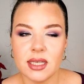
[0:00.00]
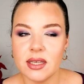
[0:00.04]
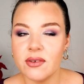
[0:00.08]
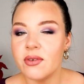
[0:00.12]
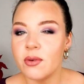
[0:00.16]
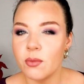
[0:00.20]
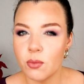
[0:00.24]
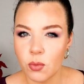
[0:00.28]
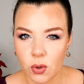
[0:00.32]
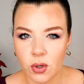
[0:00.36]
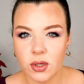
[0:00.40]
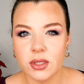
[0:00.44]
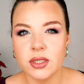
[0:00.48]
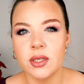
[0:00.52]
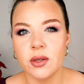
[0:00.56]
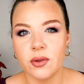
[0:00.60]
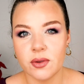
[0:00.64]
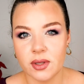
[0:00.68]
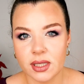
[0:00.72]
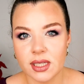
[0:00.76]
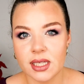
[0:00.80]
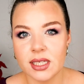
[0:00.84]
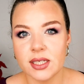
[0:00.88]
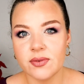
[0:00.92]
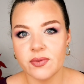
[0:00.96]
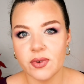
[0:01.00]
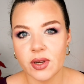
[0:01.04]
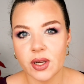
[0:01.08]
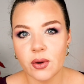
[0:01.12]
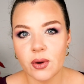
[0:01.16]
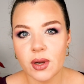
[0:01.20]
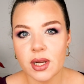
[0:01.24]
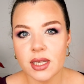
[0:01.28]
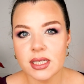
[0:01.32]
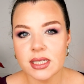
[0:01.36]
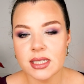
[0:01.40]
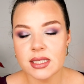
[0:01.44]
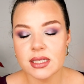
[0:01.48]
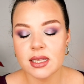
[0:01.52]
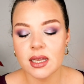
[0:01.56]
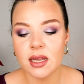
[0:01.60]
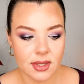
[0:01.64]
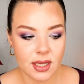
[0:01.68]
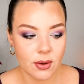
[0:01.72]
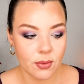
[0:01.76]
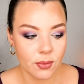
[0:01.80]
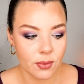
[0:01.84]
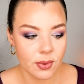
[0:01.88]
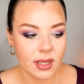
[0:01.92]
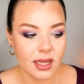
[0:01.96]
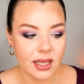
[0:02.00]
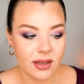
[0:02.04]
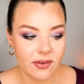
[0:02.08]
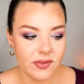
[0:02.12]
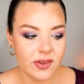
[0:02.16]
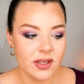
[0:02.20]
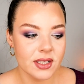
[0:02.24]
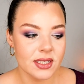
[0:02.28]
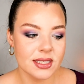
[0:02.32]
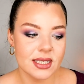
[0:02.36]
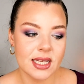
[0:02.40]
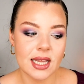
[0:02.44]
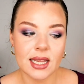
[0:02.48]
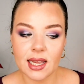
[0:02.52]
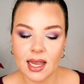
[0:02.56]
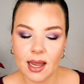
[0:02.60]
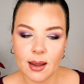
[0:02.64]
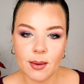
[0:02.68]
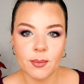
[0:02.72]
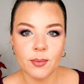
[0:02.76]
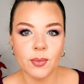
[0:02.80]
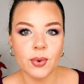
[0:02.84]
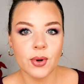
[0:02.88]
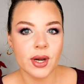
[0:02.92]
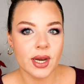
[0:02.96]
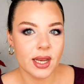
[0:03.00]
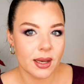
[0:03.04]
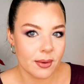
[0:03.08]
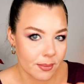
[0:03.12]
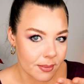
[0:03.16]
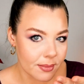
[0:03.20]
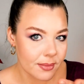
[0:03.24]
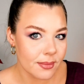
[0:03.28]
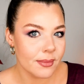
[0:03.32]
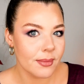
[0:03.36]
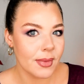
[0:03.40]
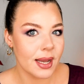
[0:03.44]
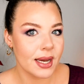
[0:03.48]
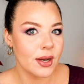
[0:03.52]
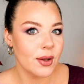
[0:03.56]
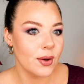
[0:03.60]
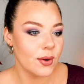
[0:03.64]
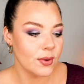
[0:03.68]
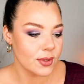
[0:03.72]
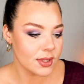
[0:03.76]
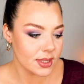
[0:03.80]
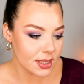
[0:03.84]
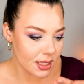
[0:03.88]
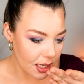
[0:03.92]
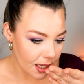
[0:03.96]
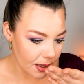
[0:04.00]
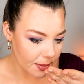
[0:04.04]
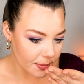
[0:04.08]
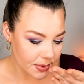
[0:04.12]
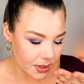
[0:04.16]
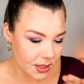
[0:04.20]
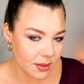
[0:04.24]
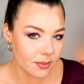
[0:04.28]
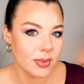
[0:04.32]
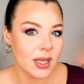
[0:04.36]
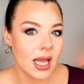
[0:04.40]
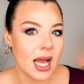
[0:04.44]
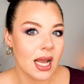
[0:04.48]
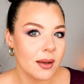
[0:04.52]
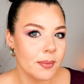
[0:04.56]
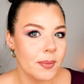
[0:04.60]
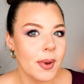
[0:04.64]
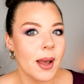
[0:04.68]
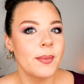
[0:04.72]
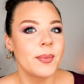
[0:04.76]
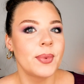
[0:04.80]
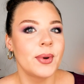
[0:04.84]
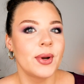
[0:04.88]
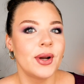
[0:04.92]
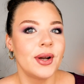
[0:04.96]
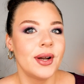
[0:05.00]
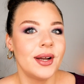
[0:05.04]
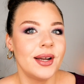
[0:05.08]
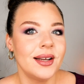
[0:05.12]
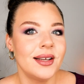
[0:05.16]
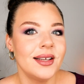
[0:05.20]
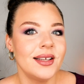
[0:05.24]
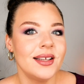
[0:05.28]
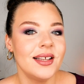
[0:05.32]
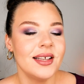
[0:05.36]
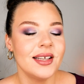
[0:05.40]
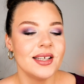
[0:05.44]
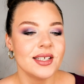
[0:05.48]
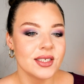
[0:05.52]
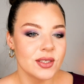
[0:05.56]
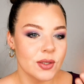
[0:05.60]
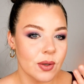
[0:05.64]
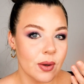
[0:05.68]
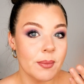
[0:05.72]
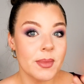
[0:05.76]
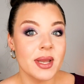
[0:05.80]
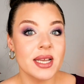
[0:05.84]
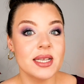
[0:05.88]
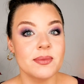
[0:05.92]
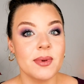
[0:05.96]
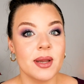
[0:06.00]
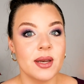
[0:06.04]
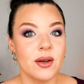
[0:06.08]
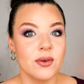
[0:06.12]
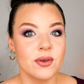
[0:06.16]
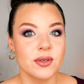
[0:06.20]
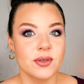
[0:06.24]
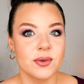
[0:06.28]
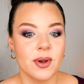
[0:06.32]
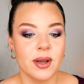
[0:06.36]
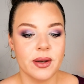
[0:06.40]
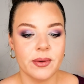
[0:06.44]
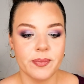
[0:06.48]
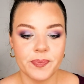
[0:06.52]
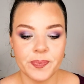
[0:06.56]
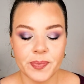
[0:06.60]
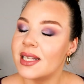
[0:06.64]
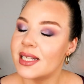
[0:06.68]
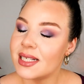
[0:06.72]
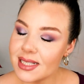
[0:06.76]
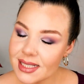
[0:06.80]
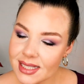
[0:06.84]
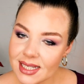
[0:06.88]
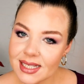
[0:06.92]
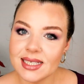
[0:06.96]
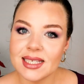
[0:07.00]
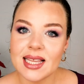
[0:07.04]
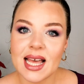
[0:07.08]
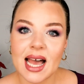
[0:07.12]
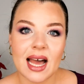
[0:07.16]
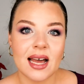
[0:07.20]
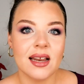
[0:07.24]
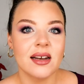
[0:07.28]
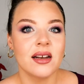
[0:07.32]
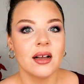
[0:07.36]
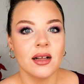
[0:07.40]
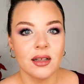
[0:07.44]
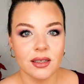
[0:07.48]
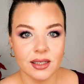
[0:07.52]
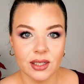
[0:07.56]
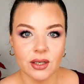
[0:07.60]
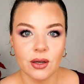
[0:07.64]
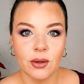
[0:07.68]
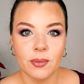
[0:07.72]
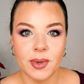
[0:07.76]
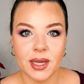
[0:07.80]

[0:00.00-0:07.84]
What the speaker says: even more so than this fragrance. It really feels like I'm putting my nose up to black pepper. So it makes my nose run. This did that a little